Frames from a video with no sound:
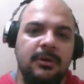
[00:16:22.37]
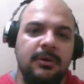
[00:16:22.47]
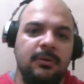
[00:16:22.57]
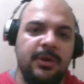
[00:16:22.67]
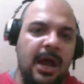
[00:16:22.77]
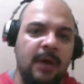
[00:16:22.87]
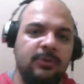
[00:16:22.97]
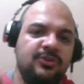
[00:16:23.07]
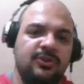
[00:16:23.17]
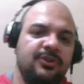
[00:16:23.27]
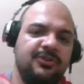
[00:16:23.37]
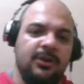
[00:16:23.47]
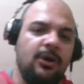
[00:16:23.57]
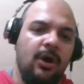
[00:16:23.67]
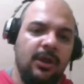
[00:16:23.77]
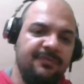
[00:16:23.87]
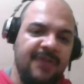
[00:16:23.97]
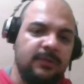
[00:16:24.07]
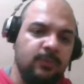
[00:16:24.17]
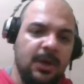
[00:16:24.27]
We're outsourcing all of
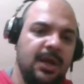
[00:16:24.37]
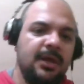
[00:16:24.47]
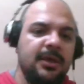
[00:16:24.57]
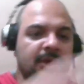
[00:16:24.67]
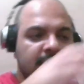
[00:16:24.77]
that work